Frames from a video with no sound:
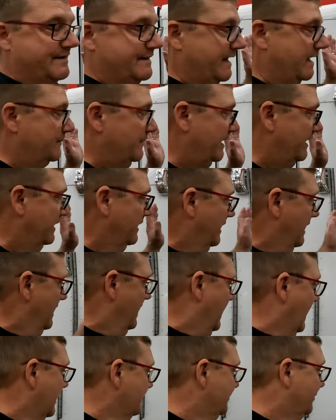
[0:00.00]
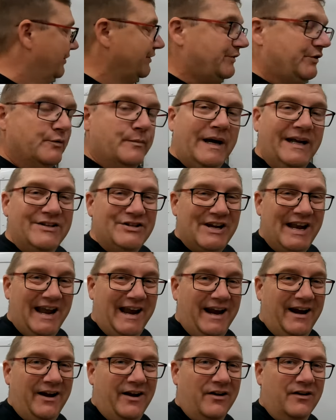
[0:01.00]
this again, Mike. I put too much
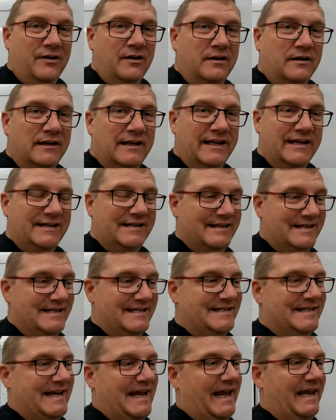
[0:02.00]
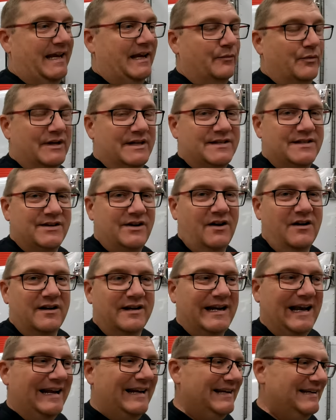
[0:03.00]
air into this tank, and when it
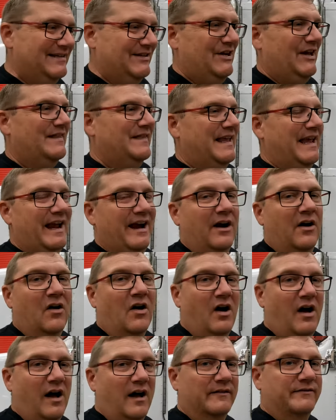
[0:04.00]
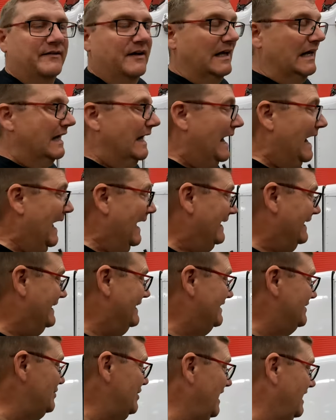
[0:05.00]
started, I didn't shut the air off. I
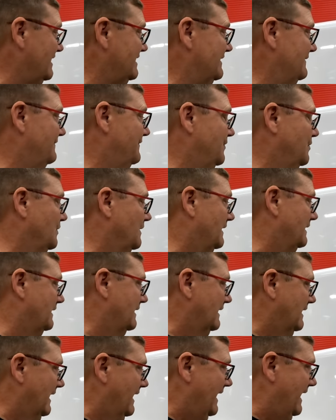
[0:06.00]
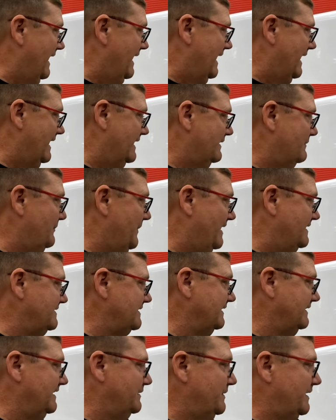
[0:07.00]
didn't check the fuel, and
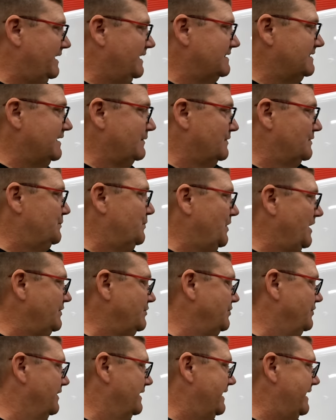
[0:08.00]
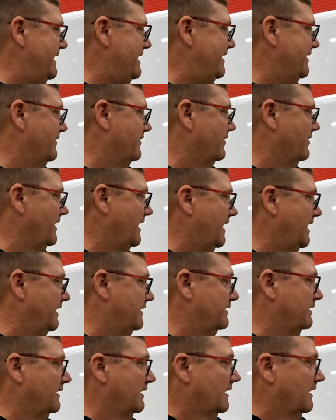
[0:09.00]
basically because there was pressure in here,
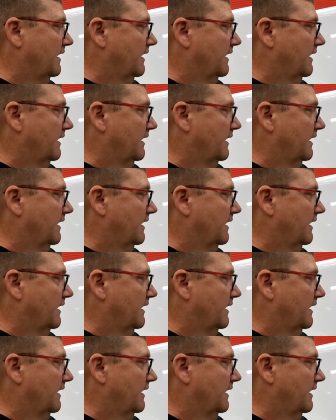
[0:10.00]
and